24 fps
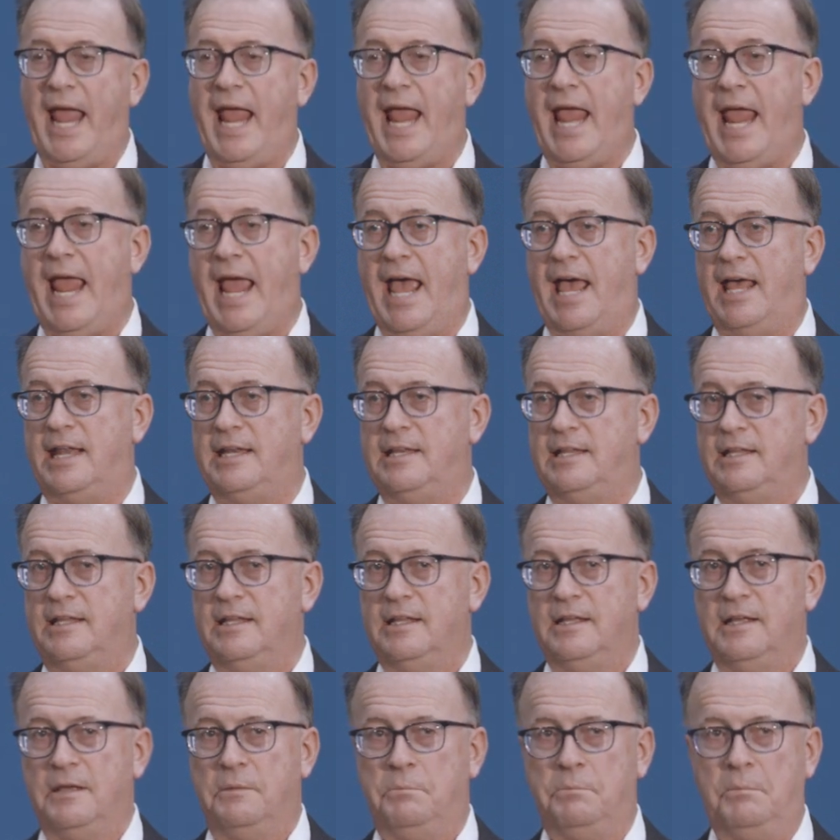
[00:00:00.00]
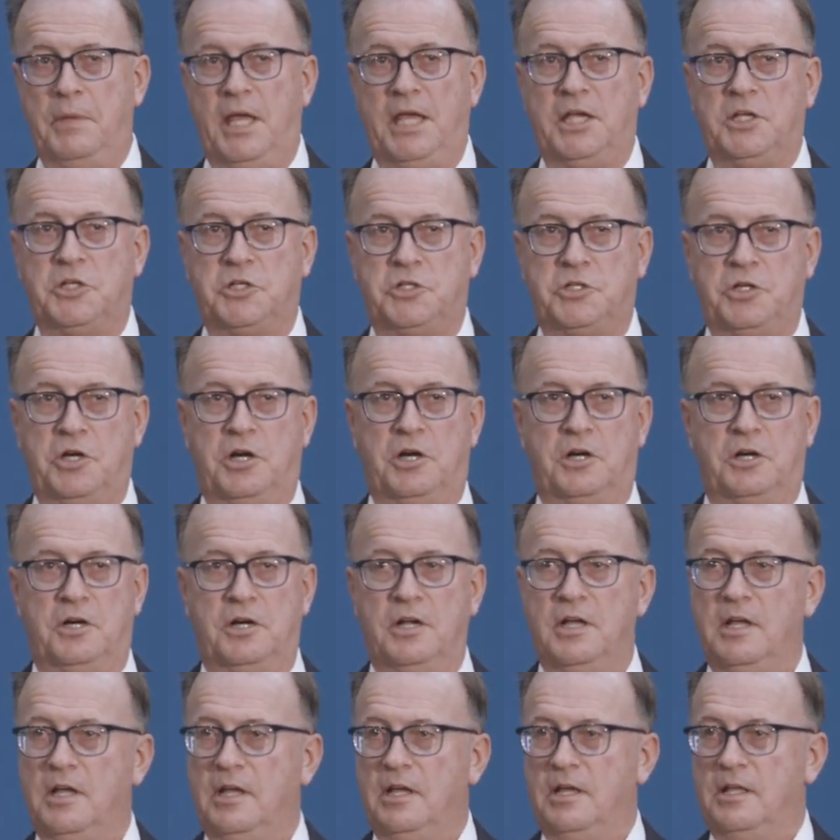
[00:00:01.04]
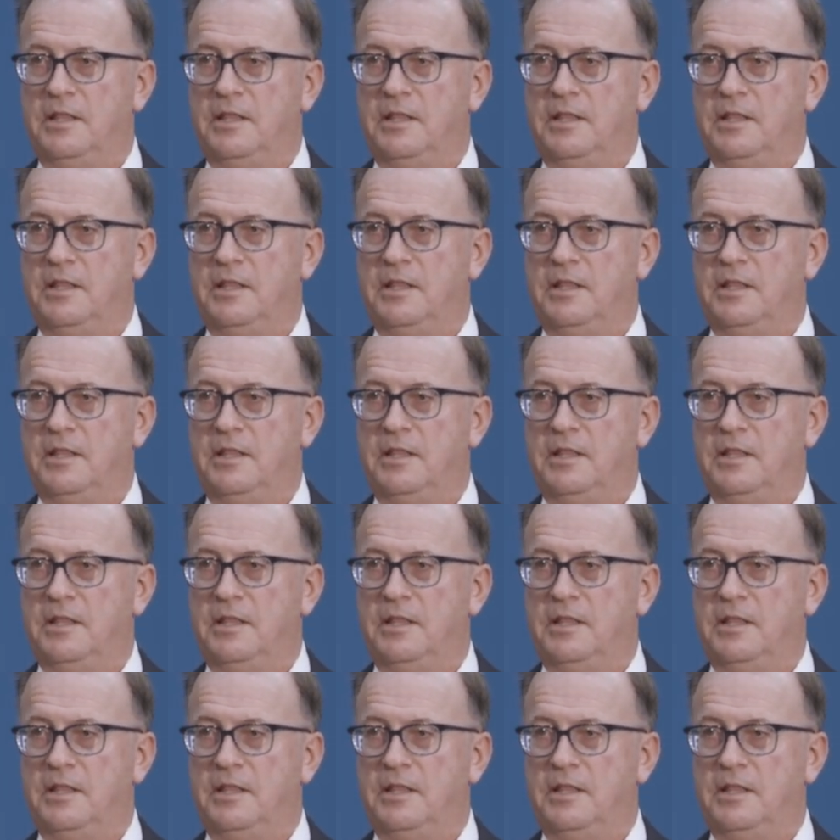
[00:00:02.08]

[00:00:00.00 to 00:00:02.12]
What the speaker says: and make sure